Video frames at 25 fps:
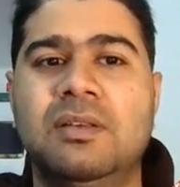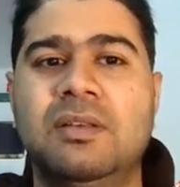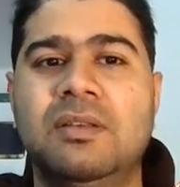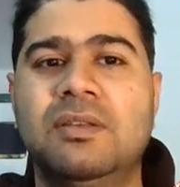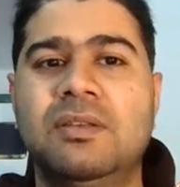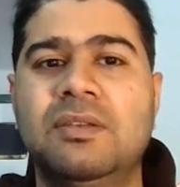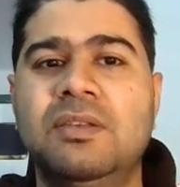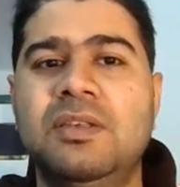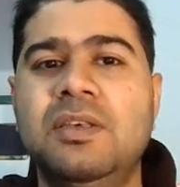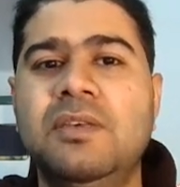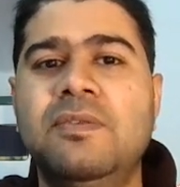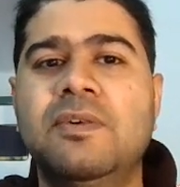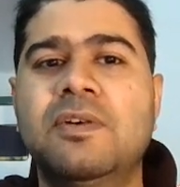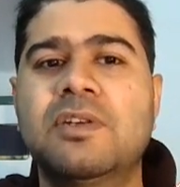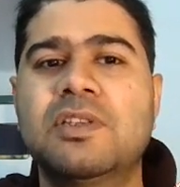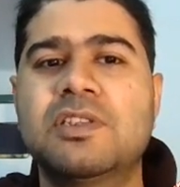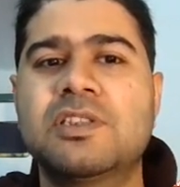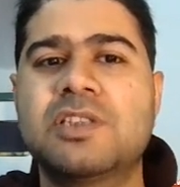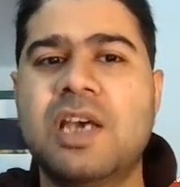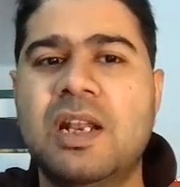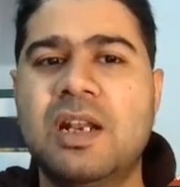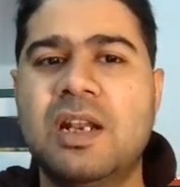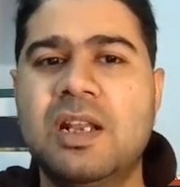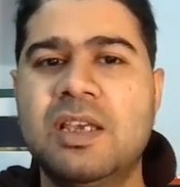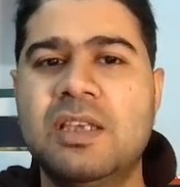C for
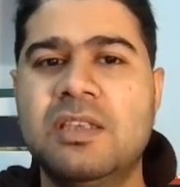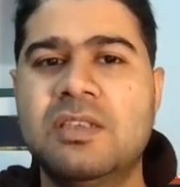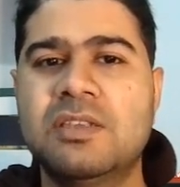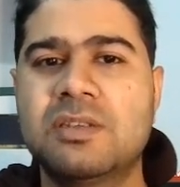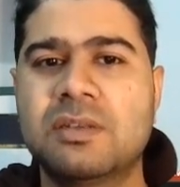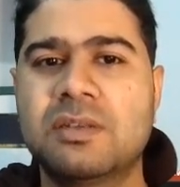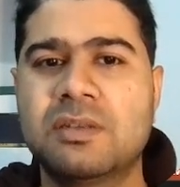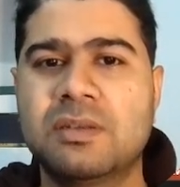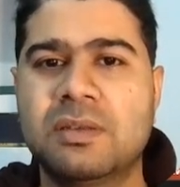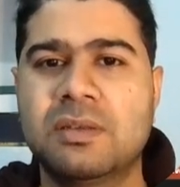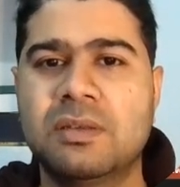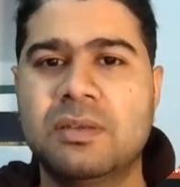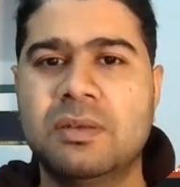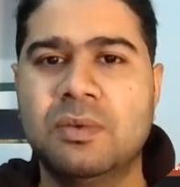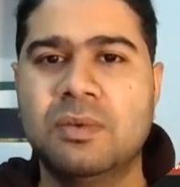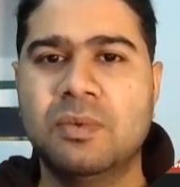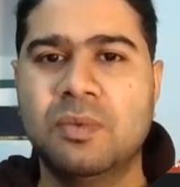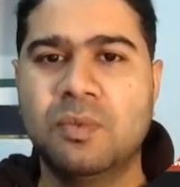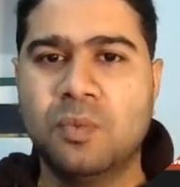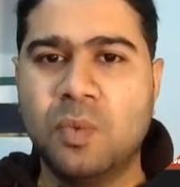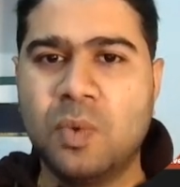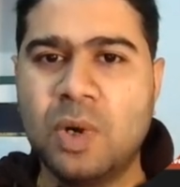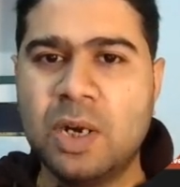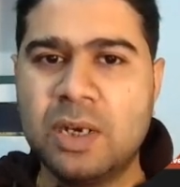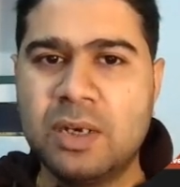challenge.
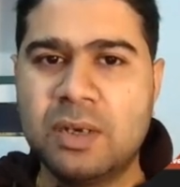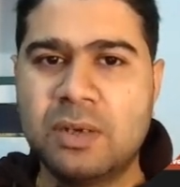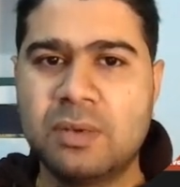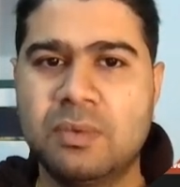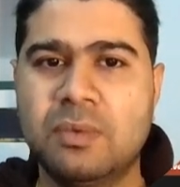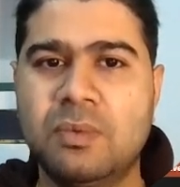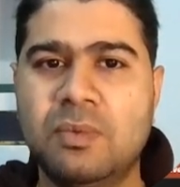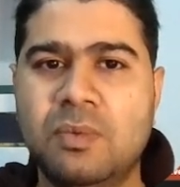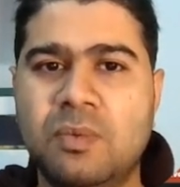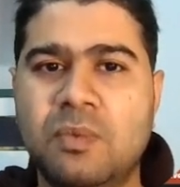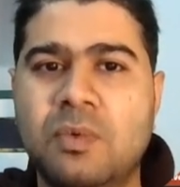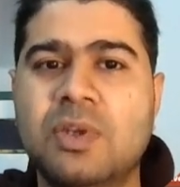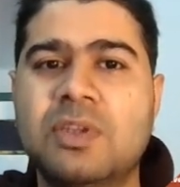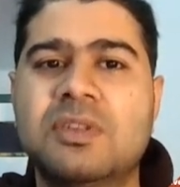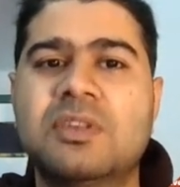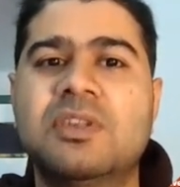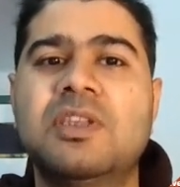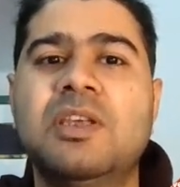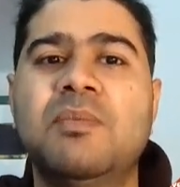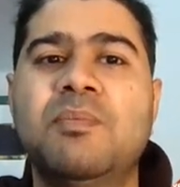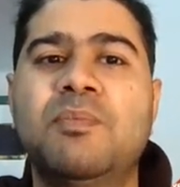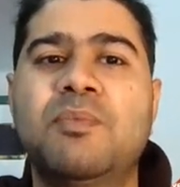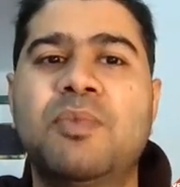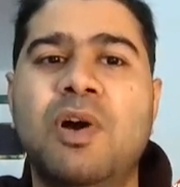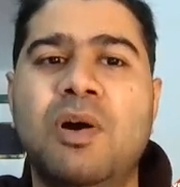What was
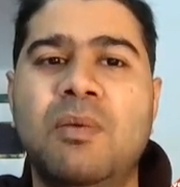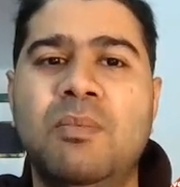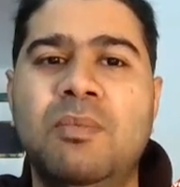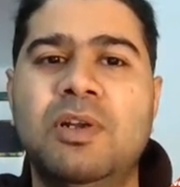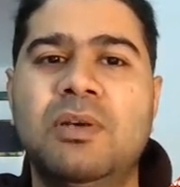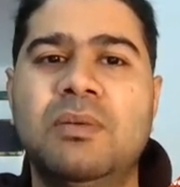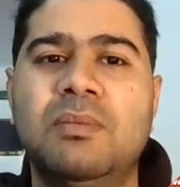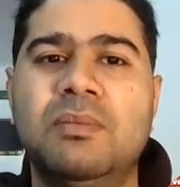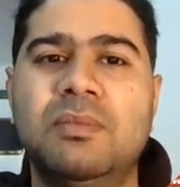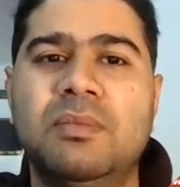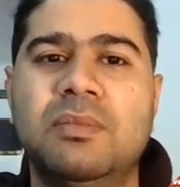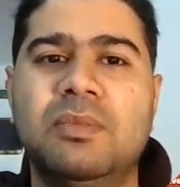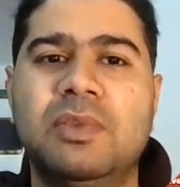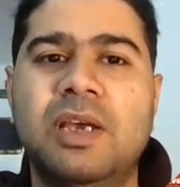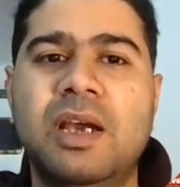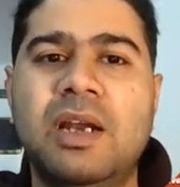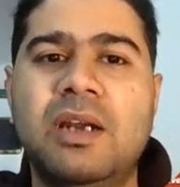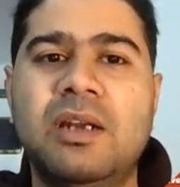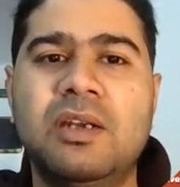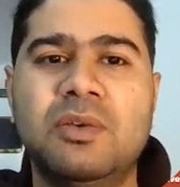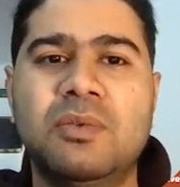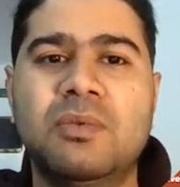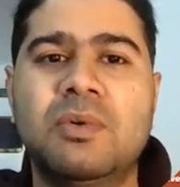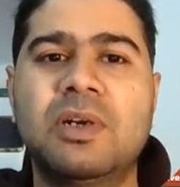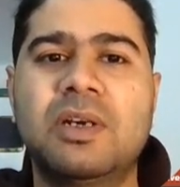the problem
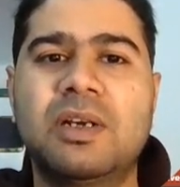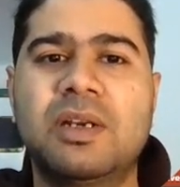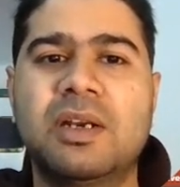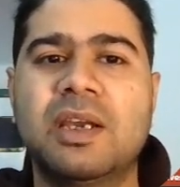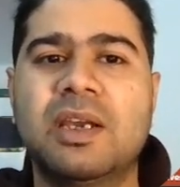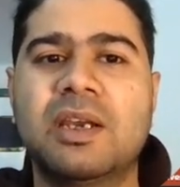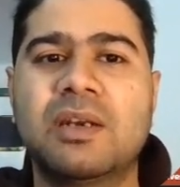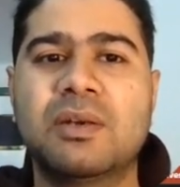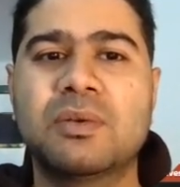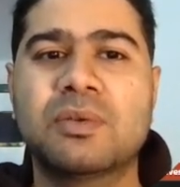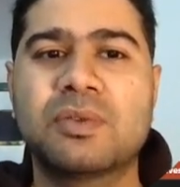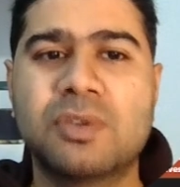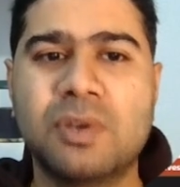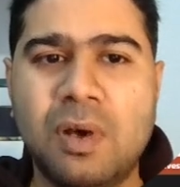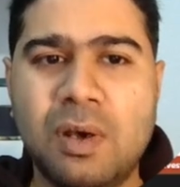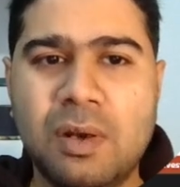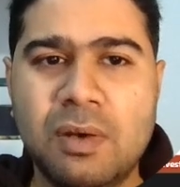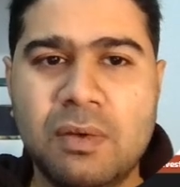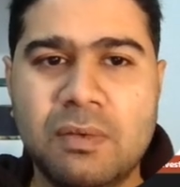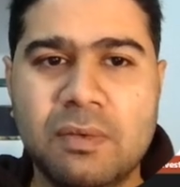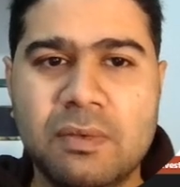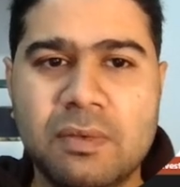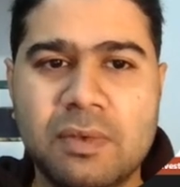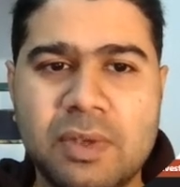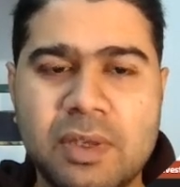that you were trying to
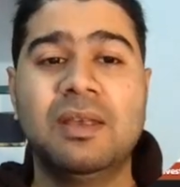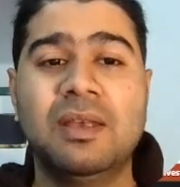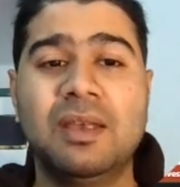solve?